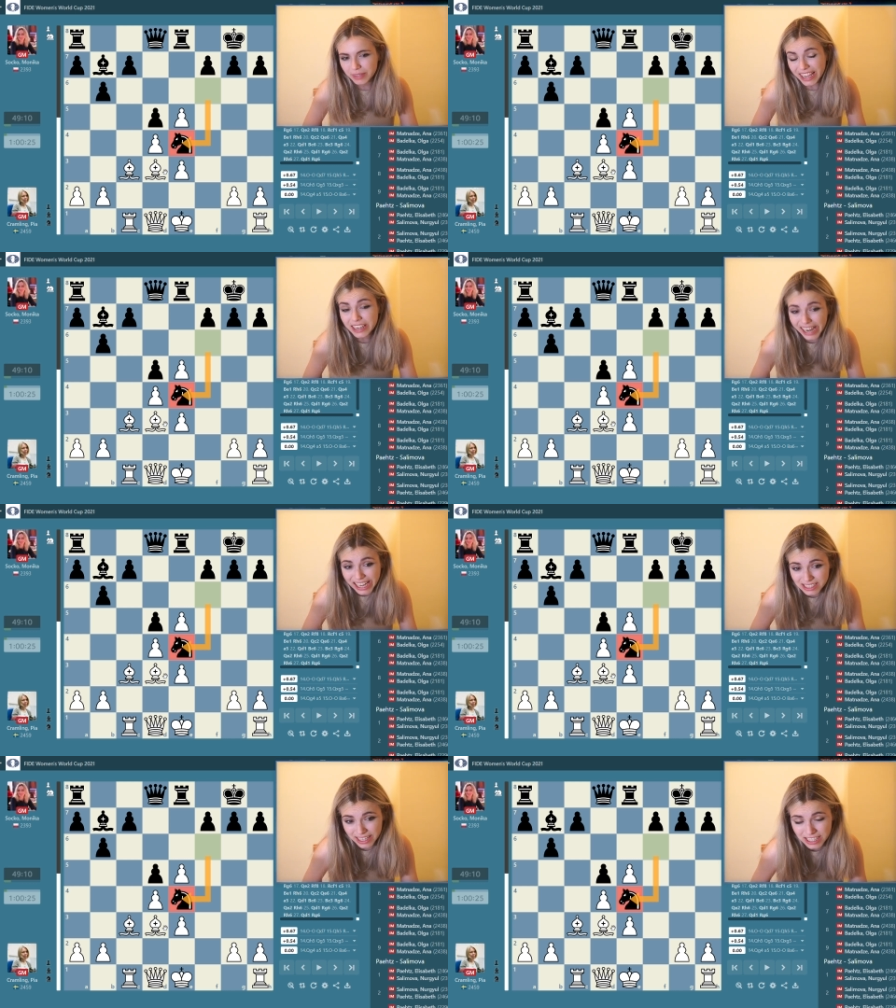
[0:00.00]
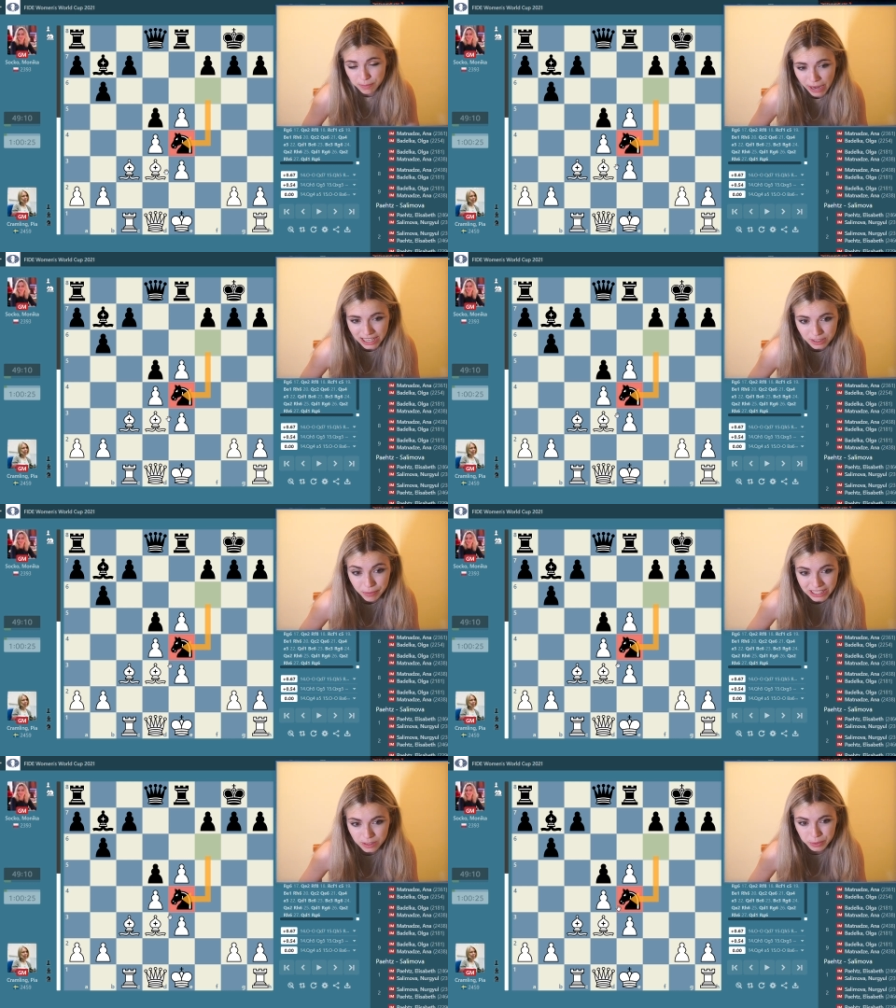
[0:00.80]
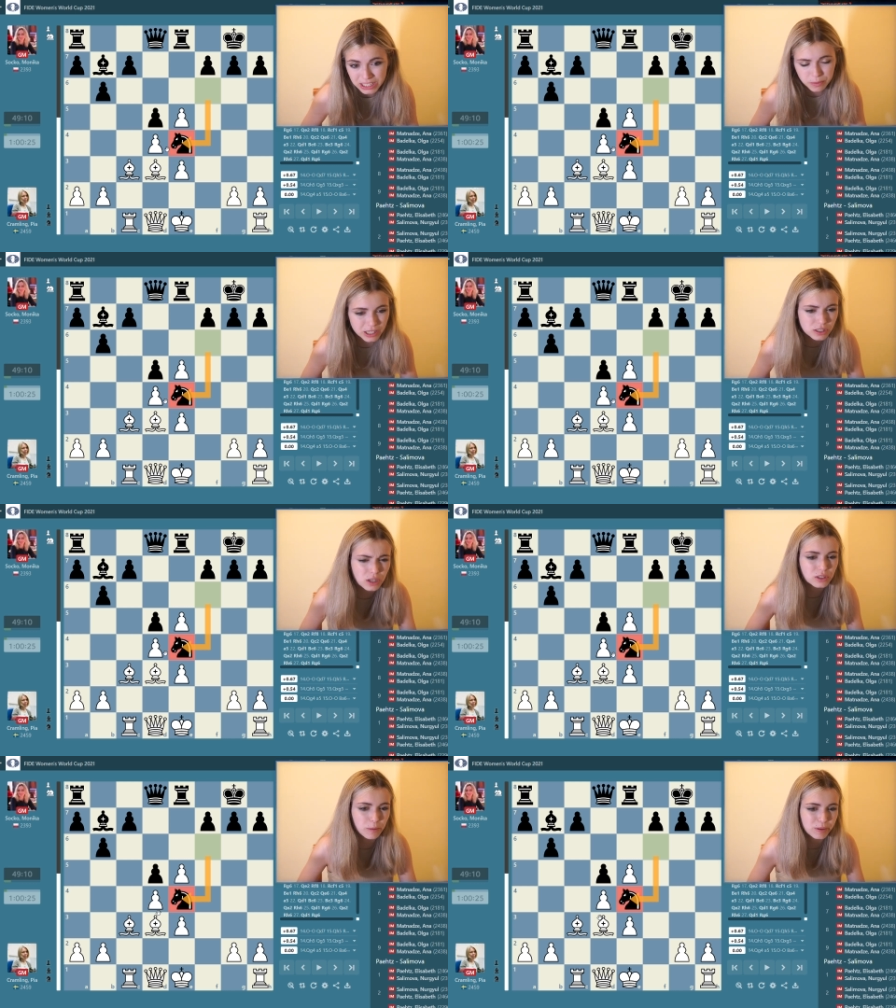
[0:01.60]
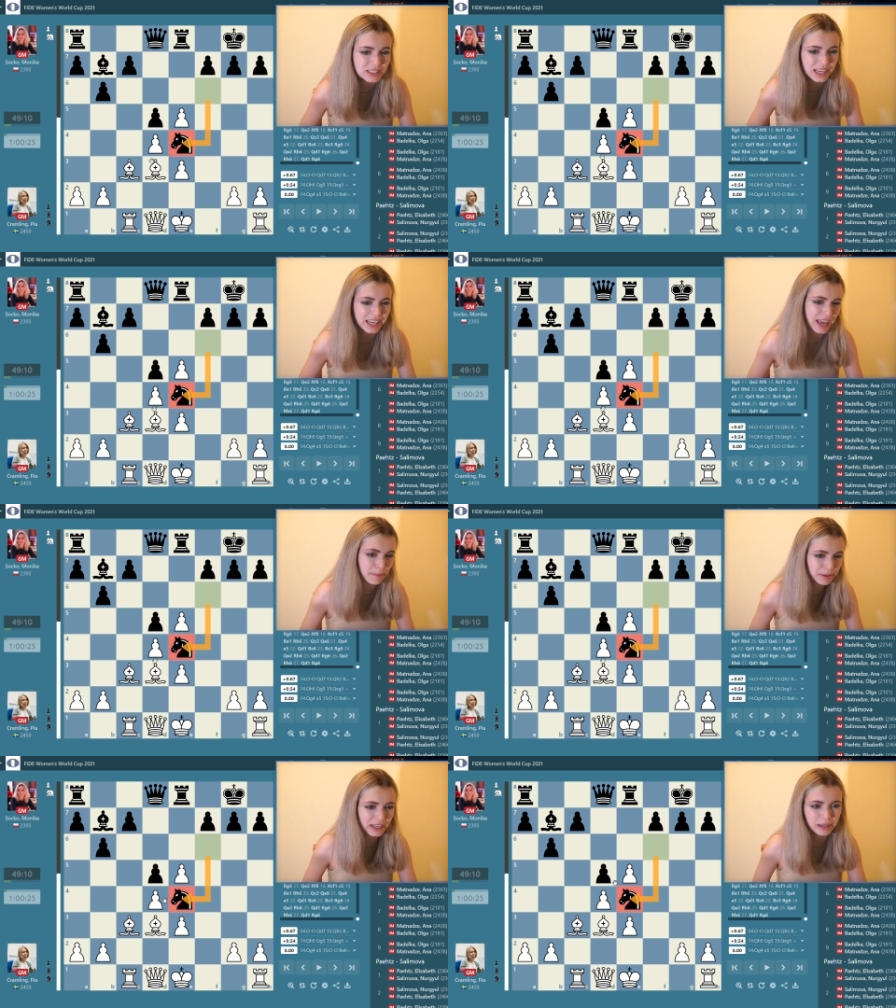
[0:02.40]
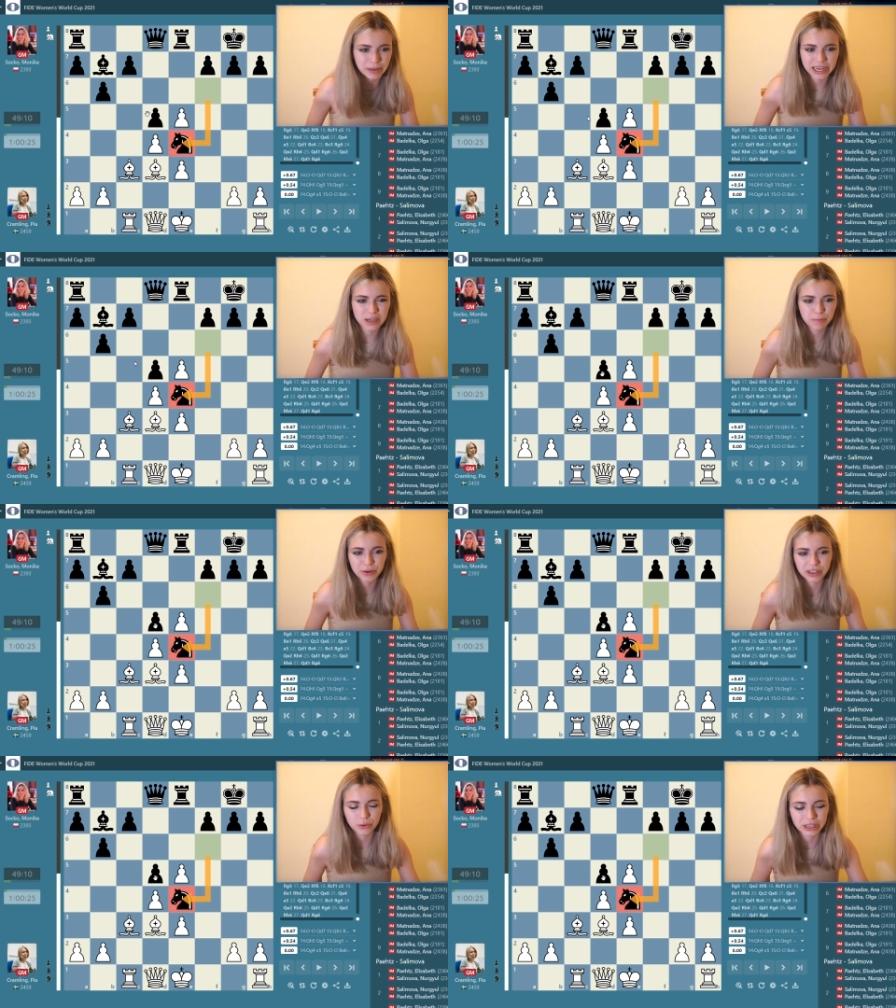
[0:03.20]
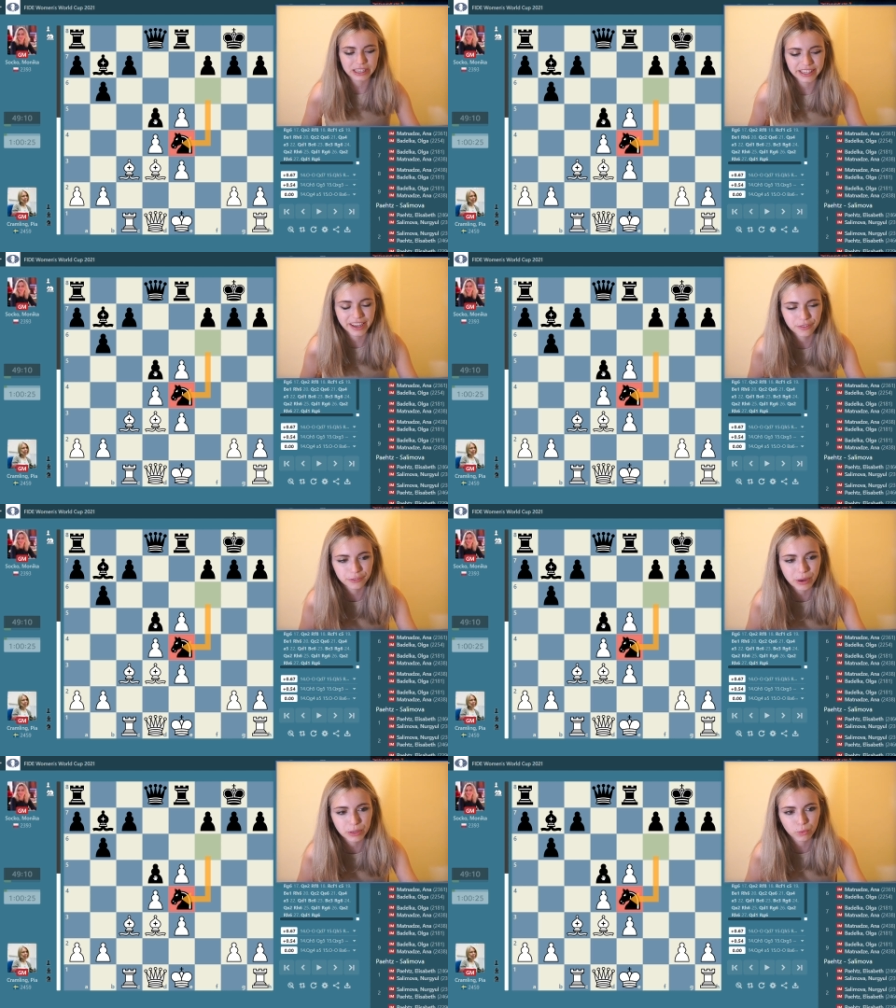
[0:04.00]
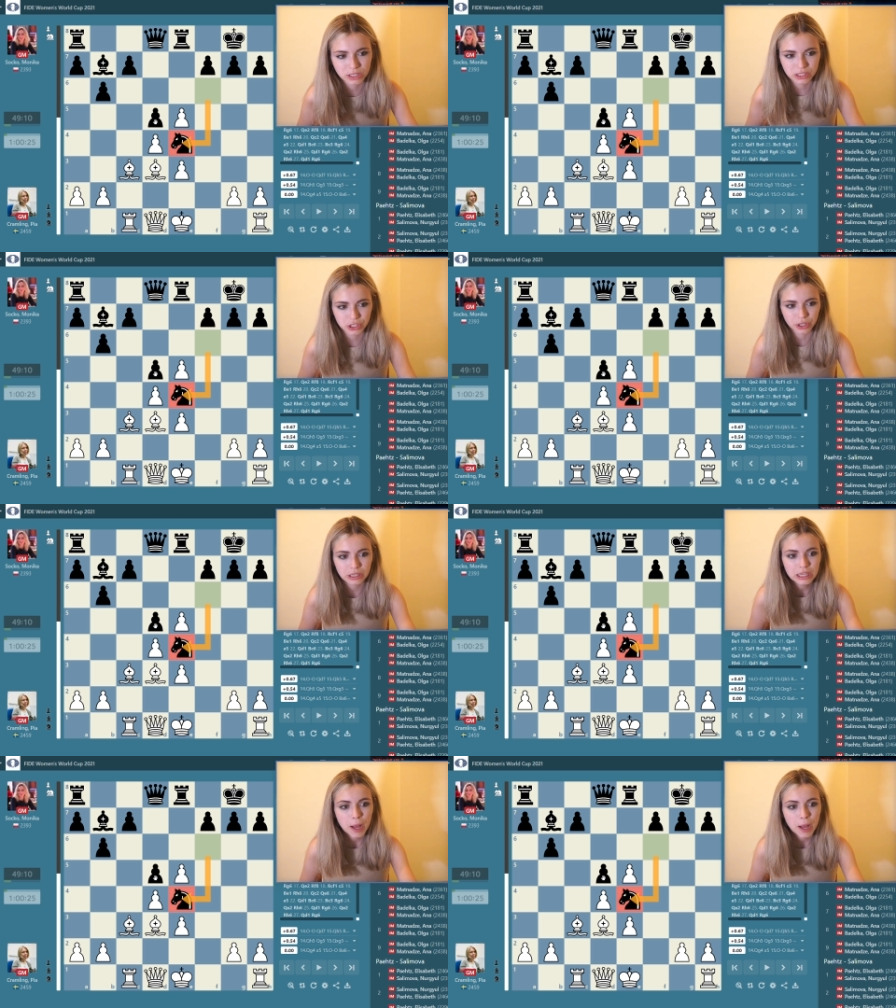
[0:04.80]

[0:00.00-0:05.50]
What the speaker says: and it is black's best piece, but it's also a piece that can be eliminated pretty quickly if white wants to.